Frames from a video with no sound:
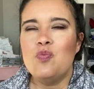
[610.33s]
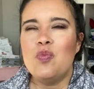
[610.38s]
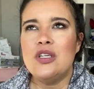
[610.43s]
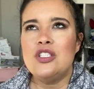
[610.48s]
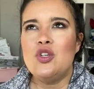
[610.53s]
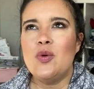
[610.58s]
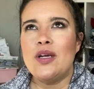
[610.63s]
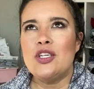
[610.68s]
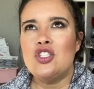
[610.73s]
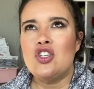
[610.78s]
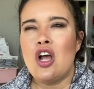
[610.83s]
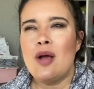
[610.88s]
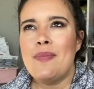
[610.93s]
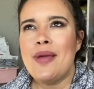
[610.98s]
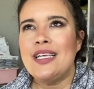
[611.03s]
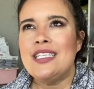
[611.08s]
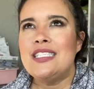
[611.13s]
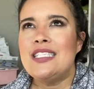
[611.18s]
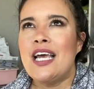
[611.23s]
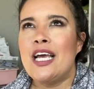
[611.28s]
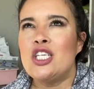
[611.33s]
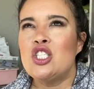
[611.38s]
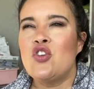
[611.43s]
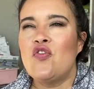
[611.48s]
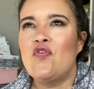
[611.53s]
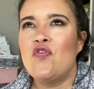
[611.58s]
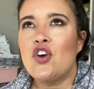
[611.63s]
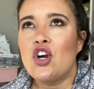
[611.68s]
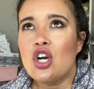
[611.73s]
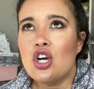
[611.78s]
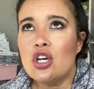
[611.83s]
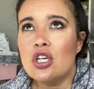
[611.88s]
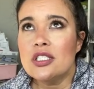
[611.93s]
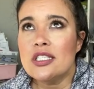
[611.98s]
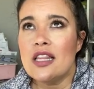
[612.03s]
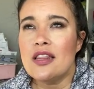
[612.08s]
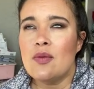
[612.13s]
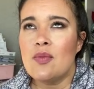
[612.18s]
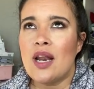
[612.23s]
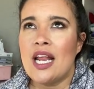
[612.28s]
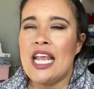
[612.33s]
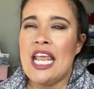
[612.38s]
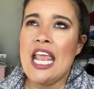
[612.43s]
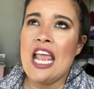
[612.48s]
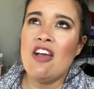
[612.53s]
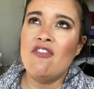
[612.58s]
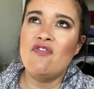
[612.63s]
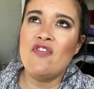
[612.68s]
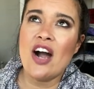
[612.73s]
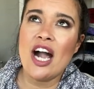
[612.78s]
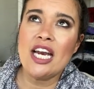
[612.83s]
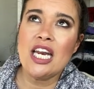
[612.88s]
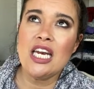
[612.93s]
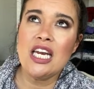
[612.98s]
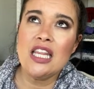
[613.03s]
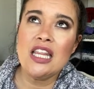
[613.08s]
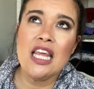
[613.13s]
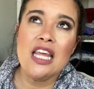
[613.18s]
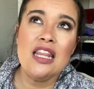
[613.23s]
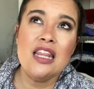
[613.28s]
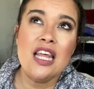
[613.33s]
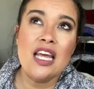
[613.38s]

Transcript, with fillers: but do I shop my stash first and then when I can't find anything,